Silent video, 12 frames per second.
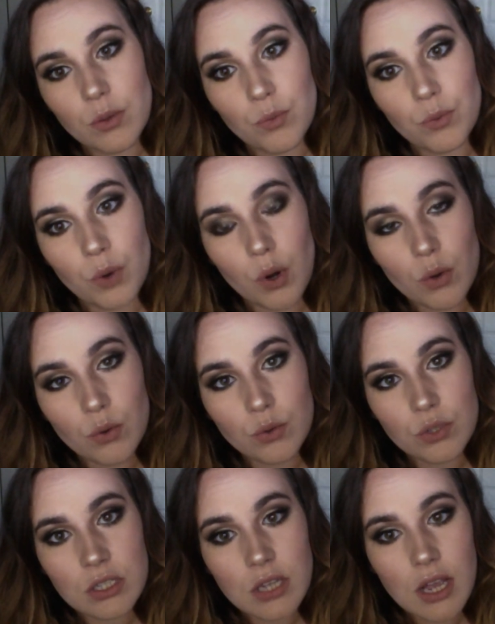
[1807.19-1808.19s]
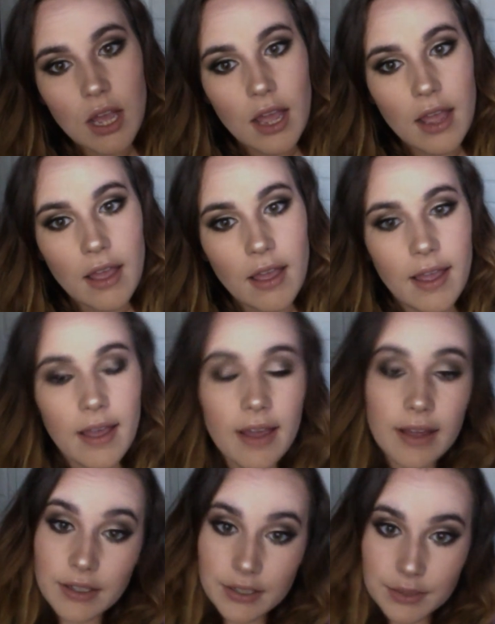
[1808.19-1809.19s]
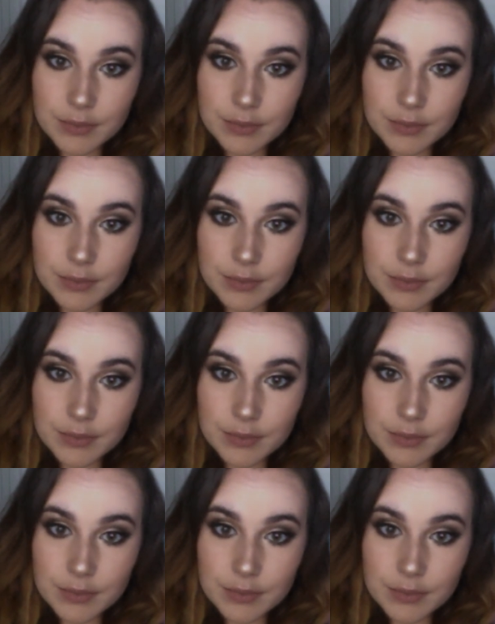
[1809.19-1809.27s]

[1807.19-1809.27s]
Rose. And